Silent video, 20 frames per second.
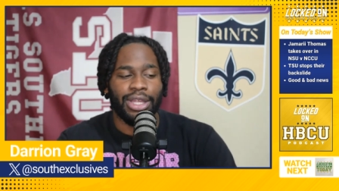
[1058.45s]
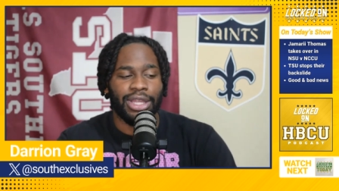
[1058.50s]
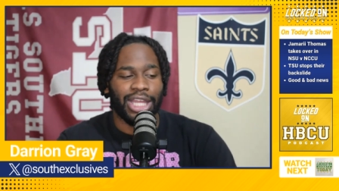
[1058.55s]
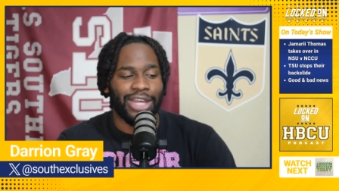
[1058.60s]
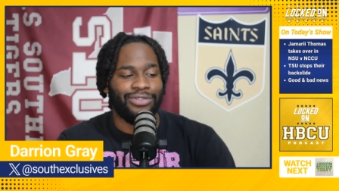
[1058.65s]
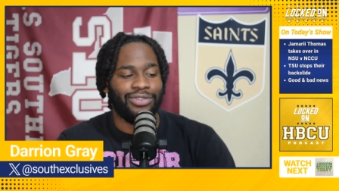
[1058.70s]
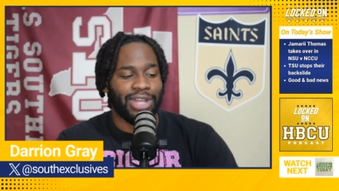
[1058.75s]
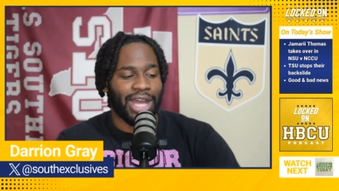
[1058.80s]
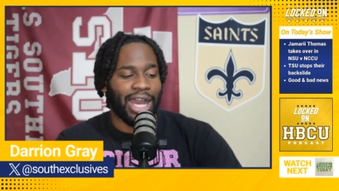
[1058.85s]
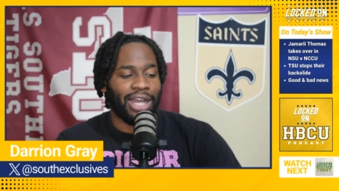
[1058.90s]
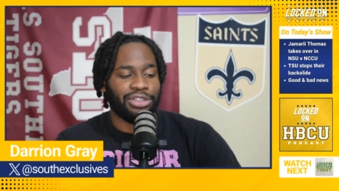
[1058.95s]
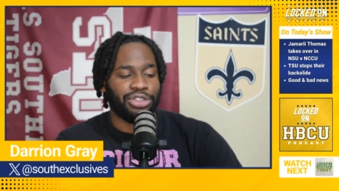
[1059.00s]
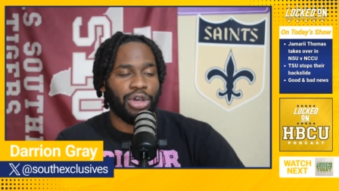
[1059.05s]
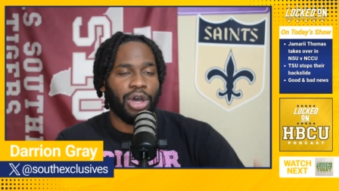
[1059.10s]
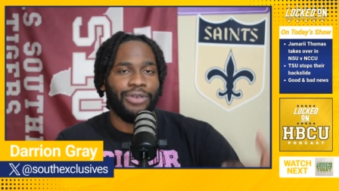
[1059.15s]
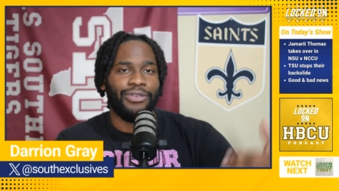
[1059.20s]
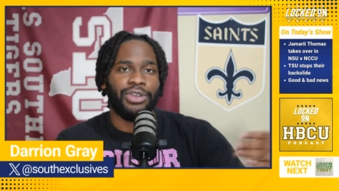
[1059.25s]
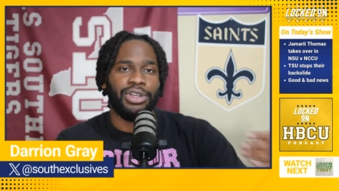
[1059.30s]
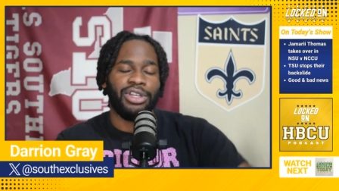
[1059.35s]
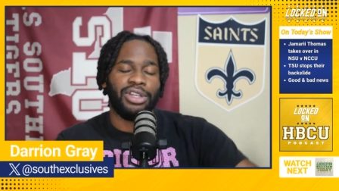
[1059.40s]
They've knocked
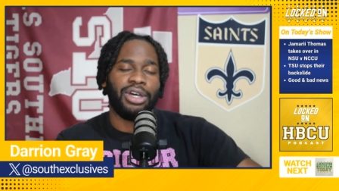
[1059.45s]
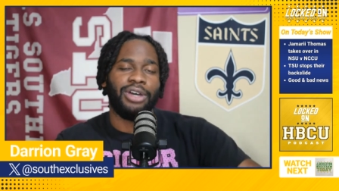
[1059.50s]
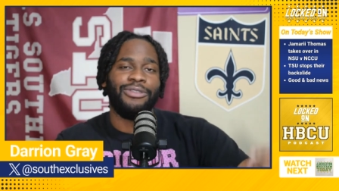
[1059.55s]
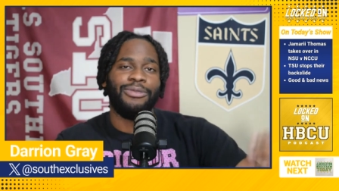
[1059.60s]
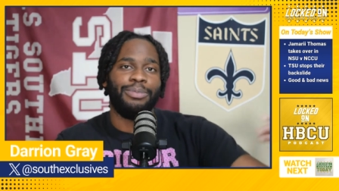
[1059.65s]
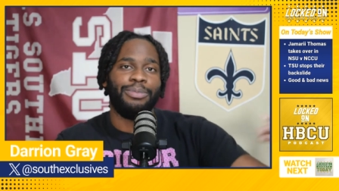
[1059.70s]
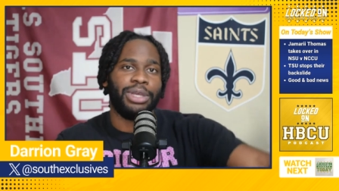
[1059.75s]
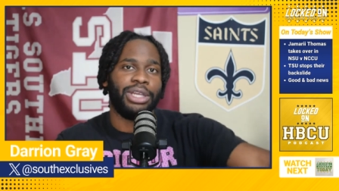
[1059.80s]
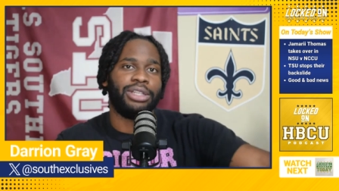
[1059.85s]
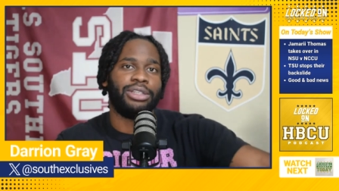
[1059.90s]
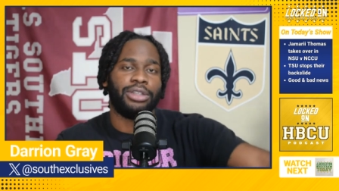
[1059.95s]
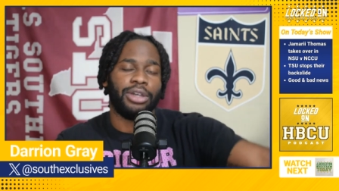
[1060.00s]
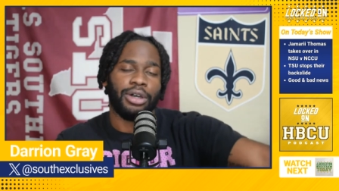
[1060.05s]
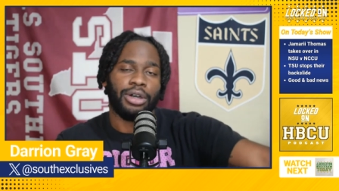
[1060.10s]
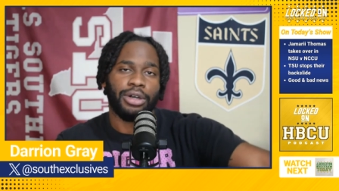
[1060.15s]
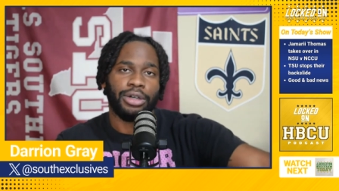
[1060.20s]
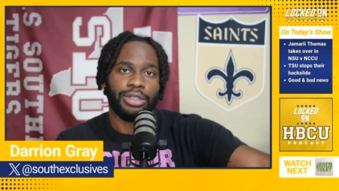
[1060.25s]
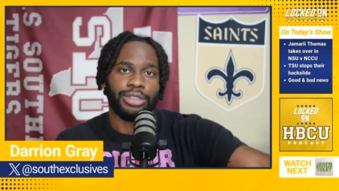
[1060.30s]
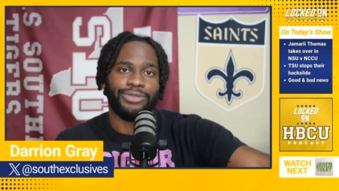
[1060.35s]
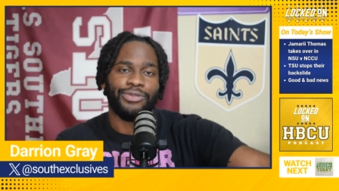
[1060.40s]
off enough big
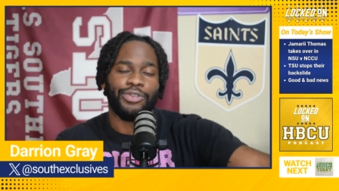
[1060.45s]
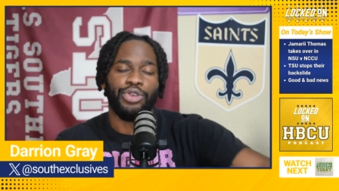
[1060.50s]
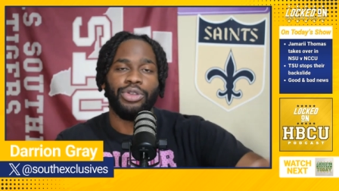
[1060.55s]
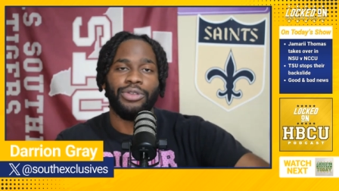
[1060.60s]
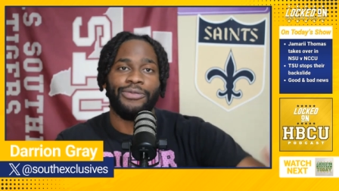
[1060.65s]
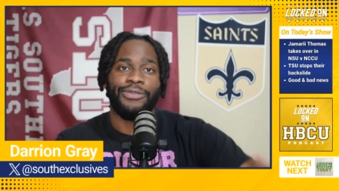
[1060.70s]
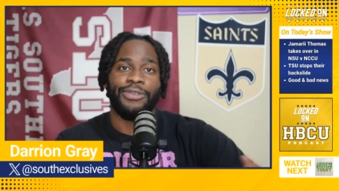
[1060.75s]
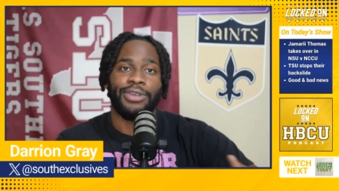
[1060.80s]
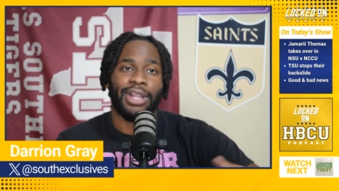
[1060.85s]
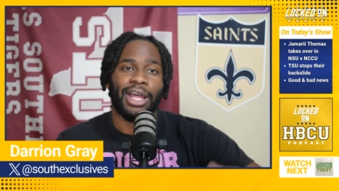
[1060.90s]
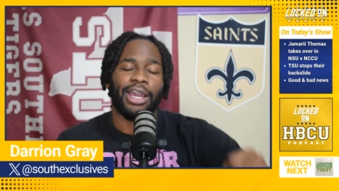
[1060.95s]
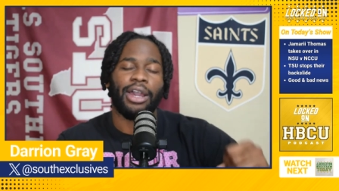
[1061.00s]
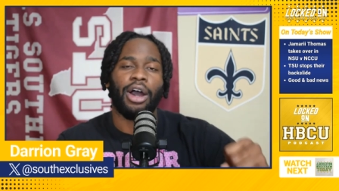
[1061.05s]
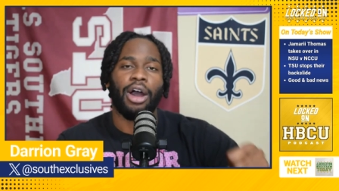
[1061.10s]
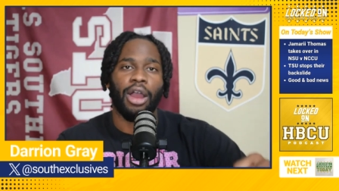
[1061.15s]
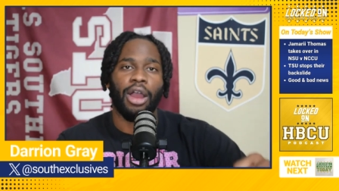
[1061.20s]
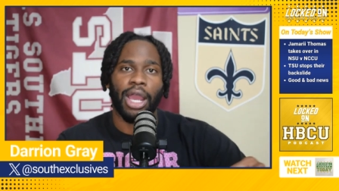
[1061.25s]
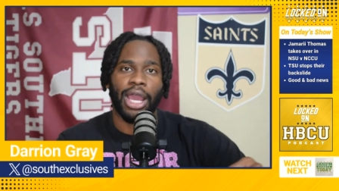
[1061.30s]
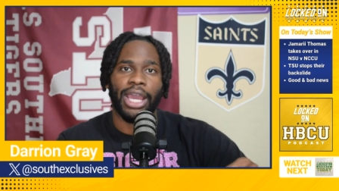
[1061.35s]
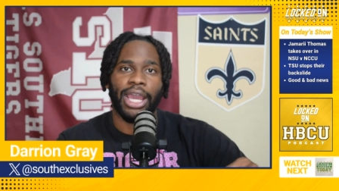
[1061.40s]
dogs for you to feel like,
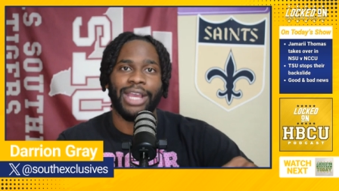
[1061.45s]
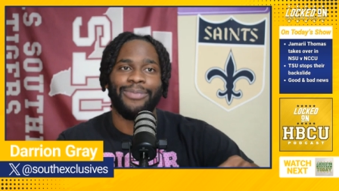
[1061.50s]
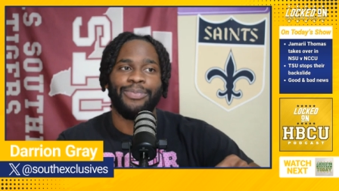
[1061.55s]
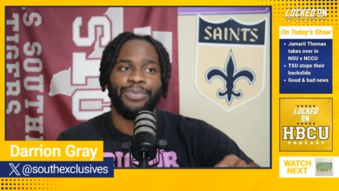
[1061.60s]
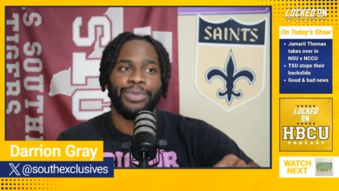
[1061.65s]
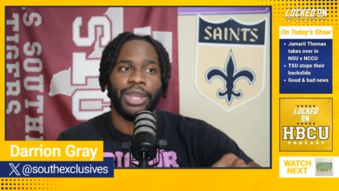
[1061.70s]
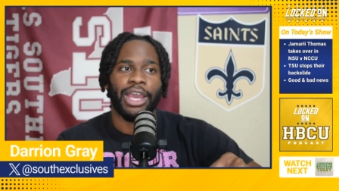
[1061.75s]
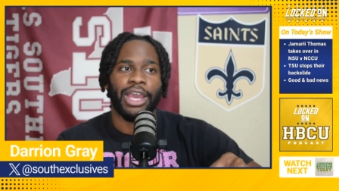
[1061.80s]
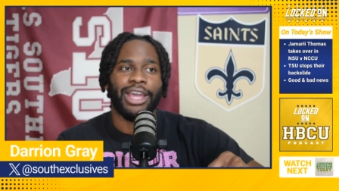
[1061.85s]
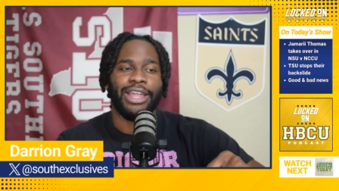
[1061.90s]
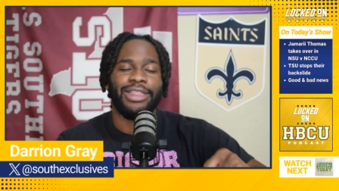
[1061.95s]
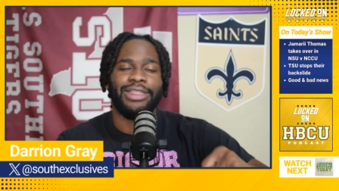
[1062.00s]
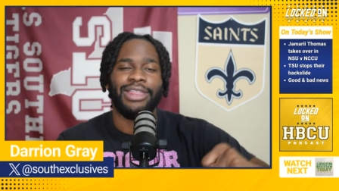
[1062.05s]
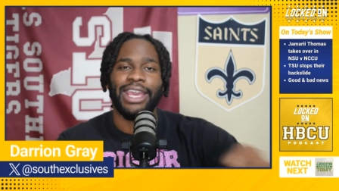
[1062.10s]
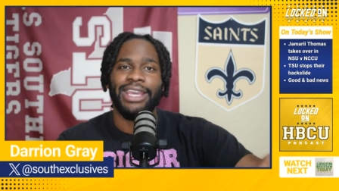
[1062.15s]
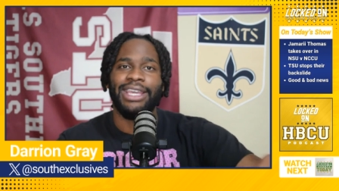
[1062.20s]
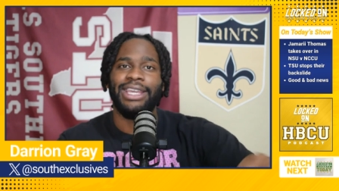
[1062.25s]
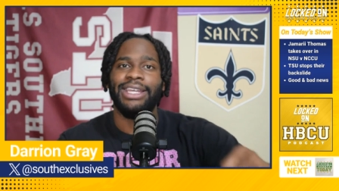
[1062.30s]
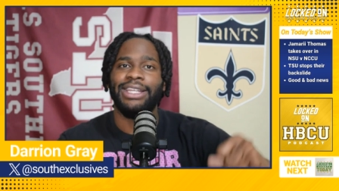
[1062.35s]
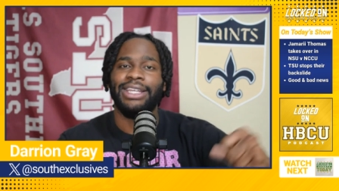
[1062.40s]
all right,
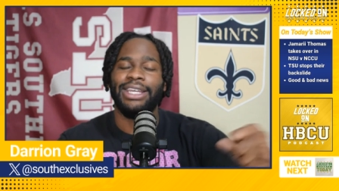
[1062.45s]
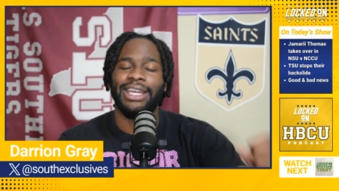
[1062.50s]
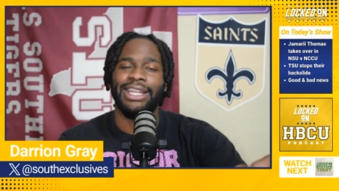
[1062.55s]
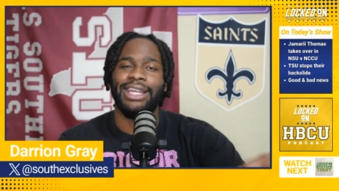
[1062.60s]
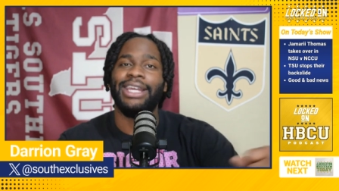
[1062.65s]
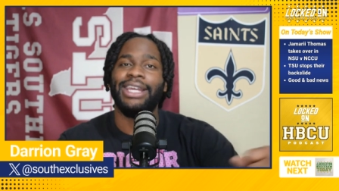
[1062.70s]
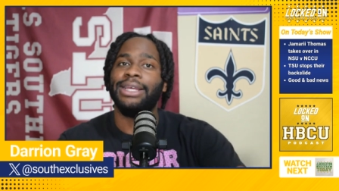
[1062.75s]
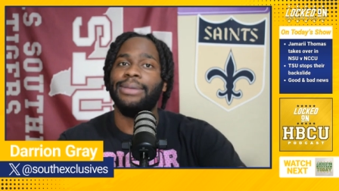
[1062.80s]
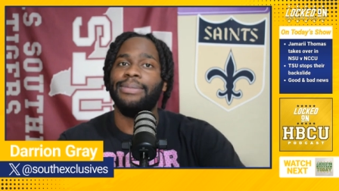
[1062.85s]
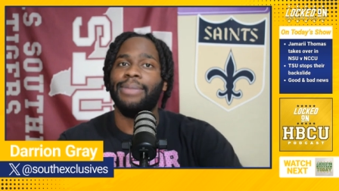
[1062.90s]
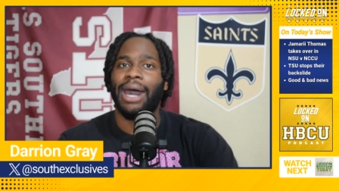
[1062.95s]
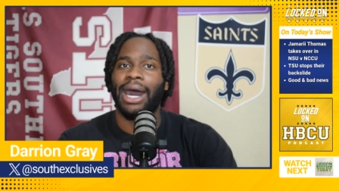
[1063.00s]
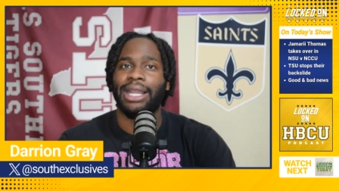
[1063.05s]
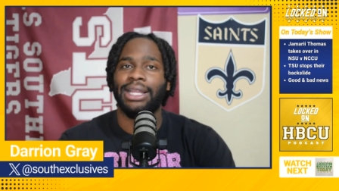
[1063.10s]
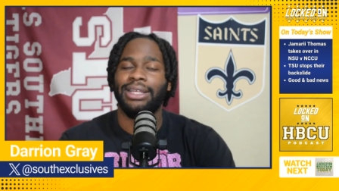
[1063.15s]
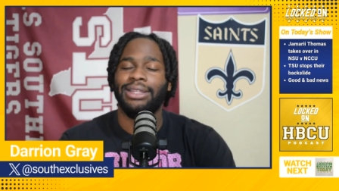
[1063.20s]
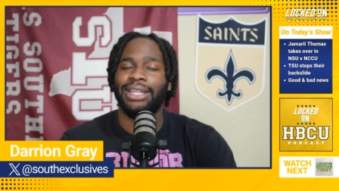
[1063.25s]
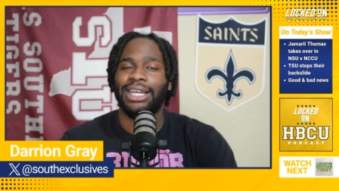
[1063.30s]
they can get anybody.